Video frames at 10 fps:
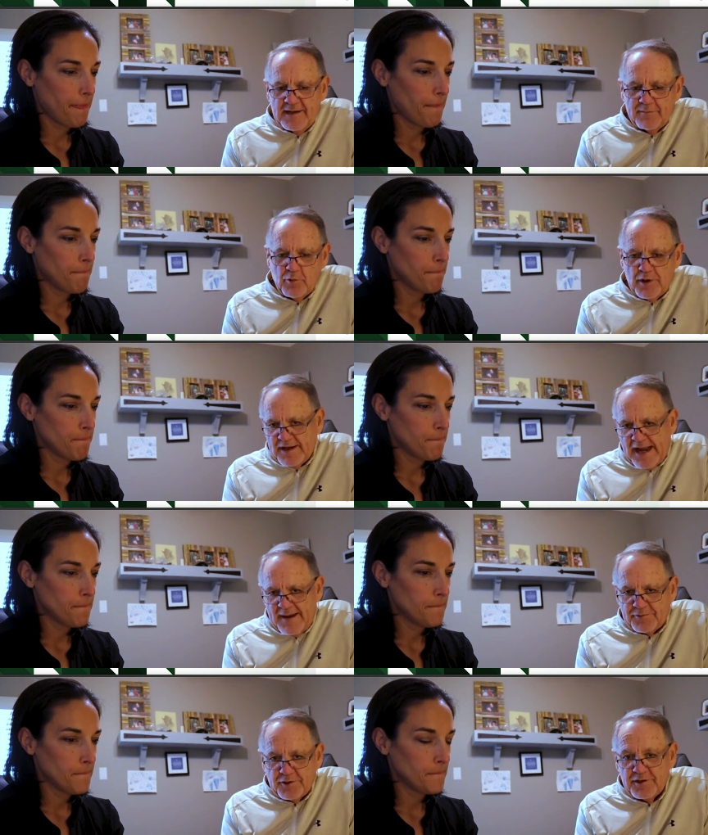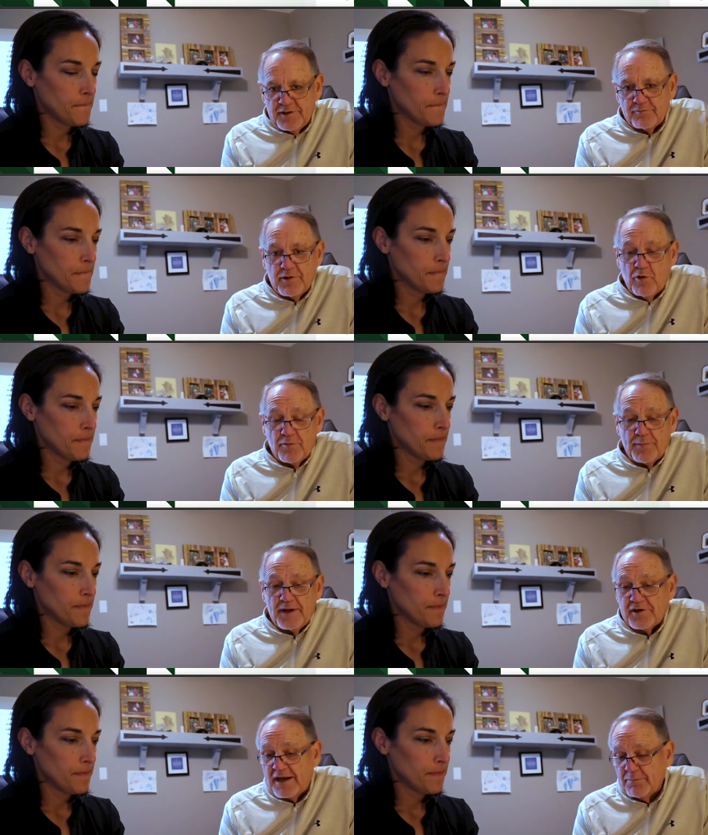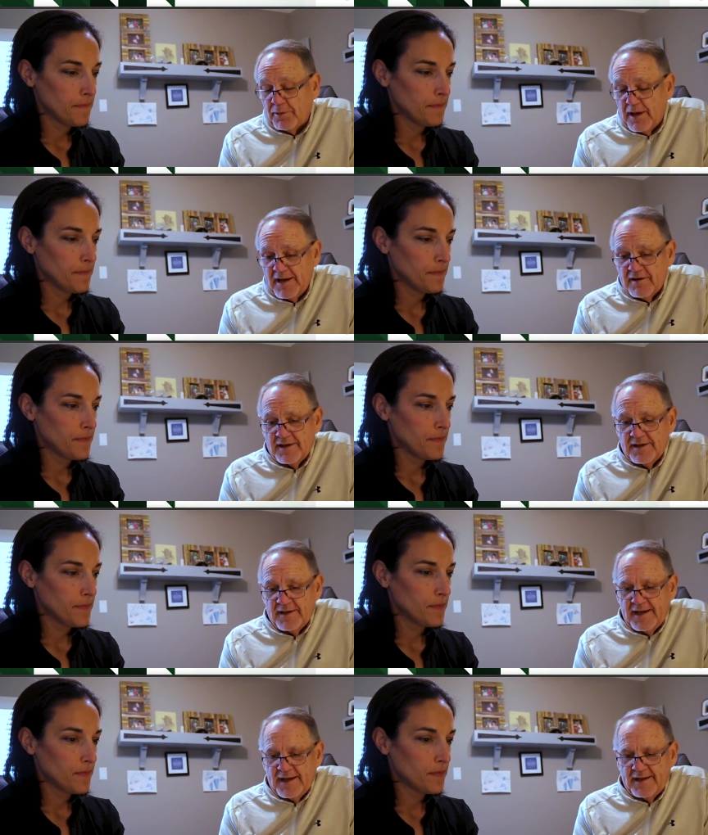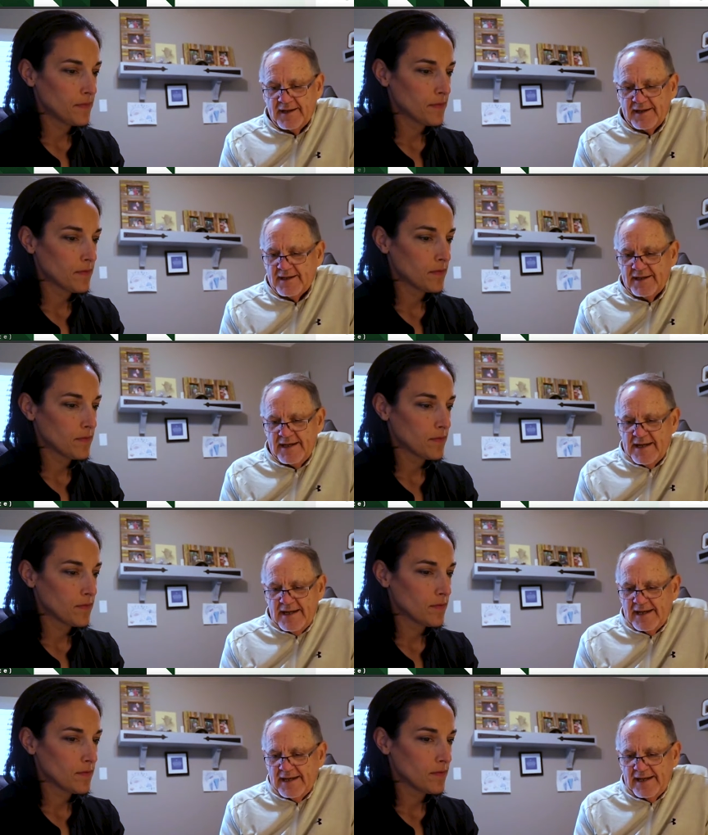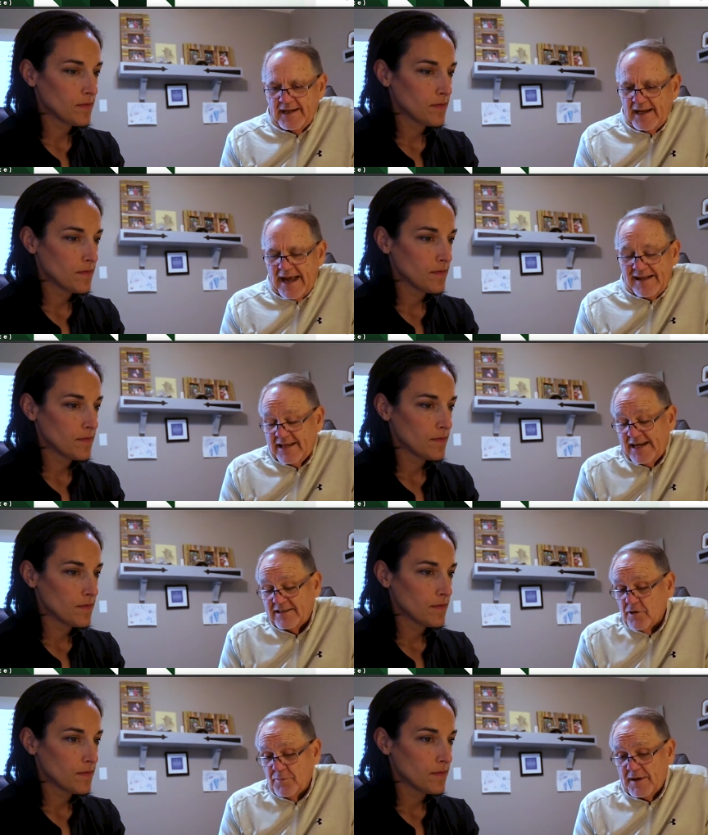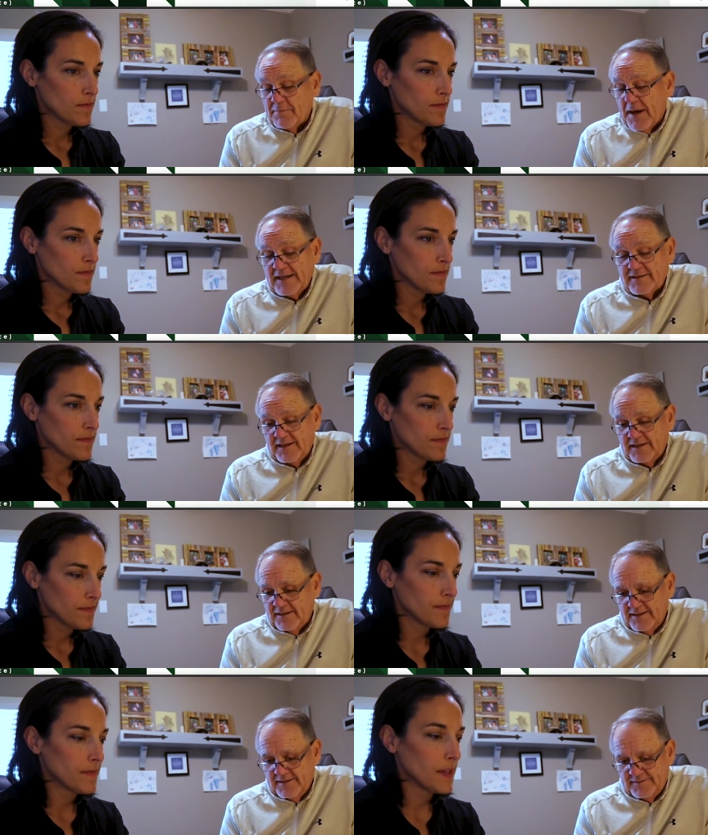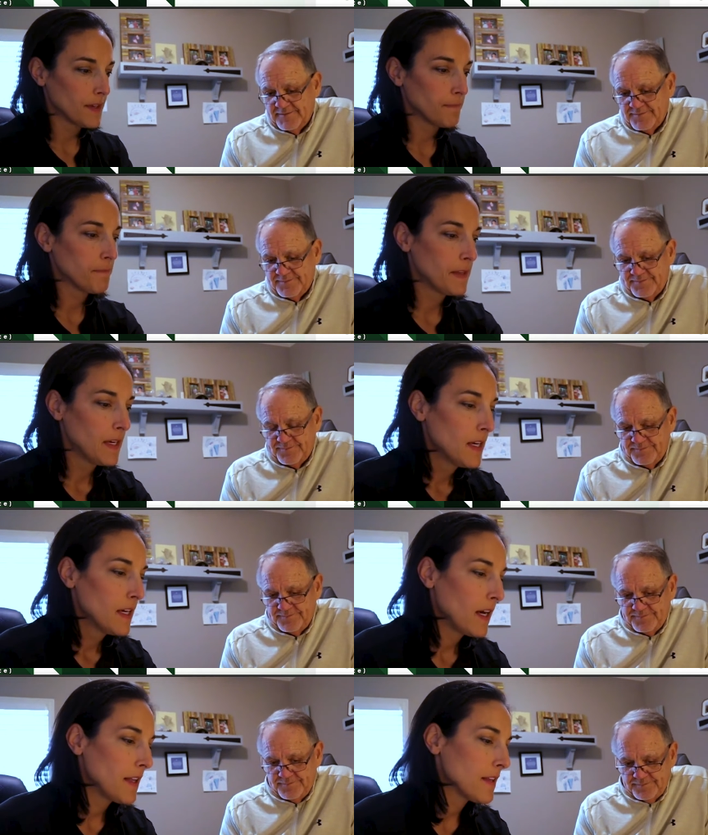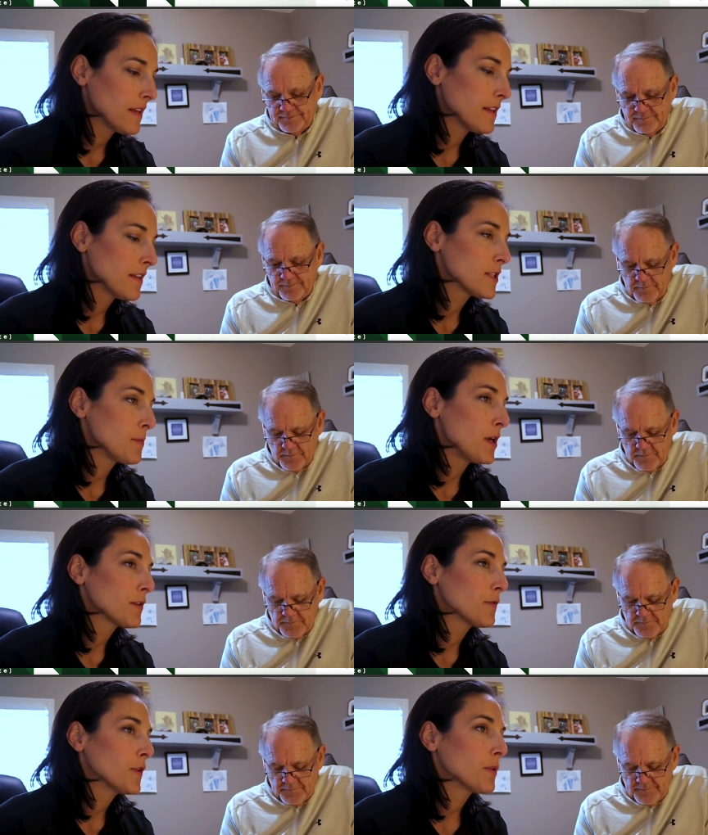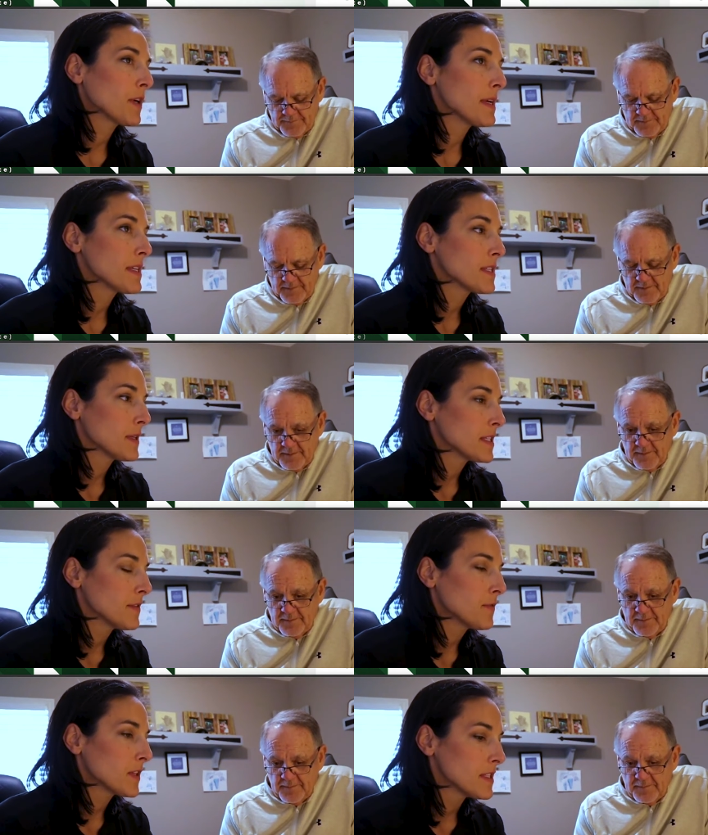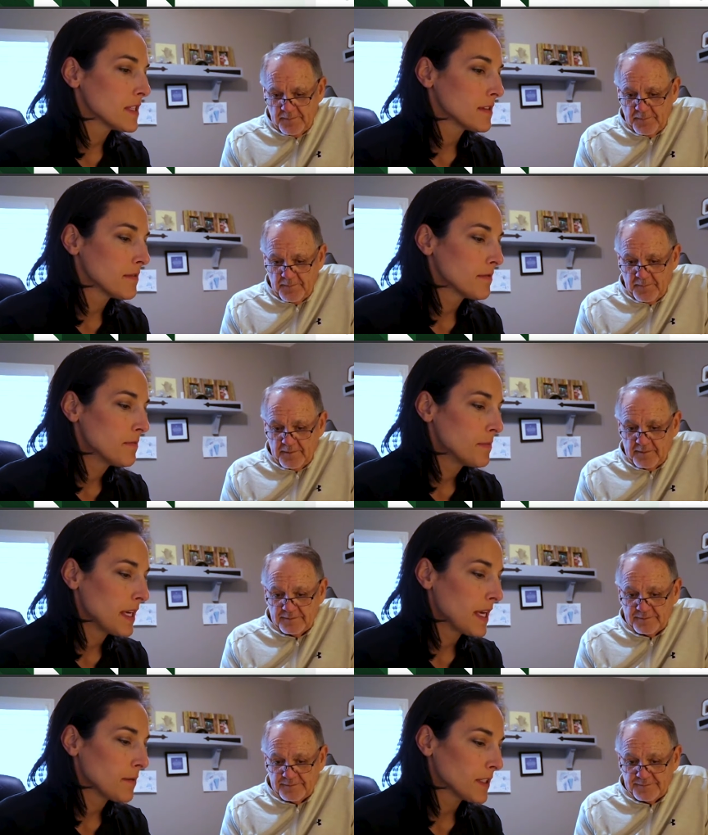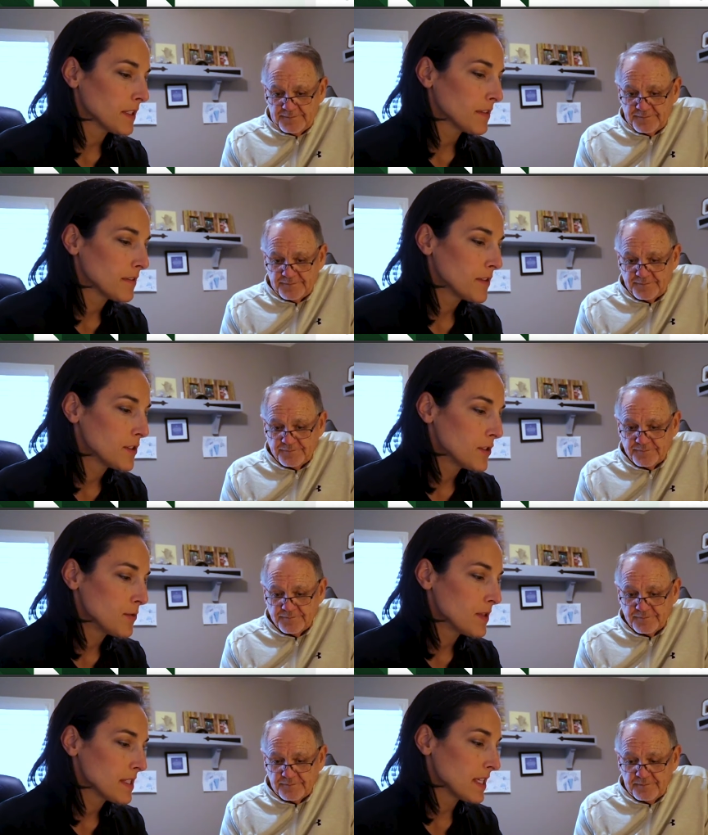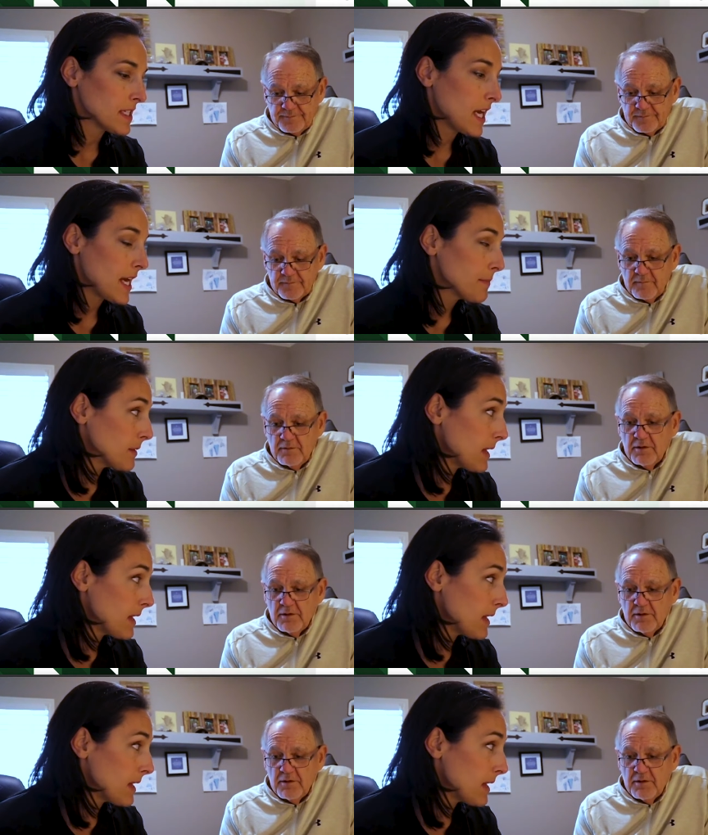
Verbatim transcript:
Speaker 1: but we adapt to it. We want to be a team player. And and uh, and I think it's going to be amazing.
Speaker 2: Yeah. Uh, the, the smaller footprint makes a big difference in being able to do this in a timely